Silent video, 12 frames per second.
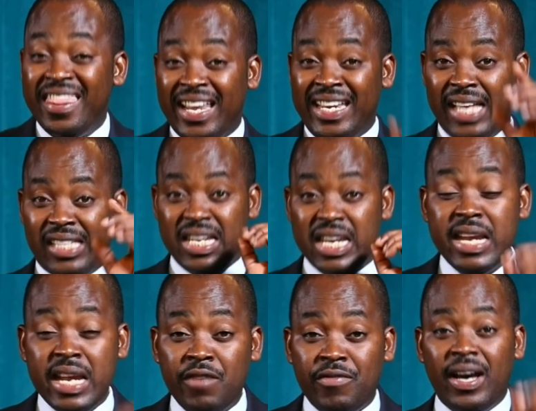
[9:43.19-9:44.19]
that he has
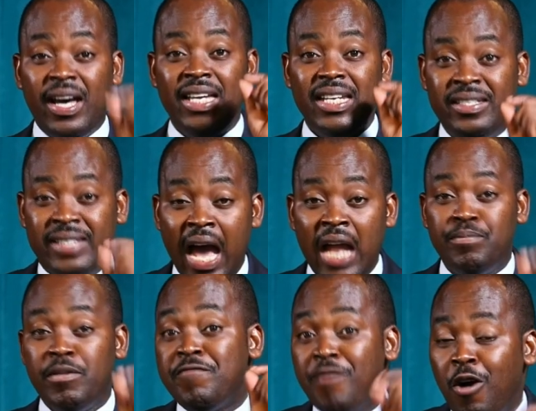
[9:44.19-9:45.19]
never
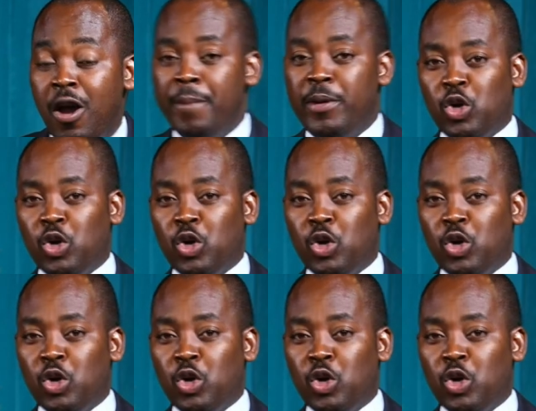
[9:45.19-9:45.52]
done before.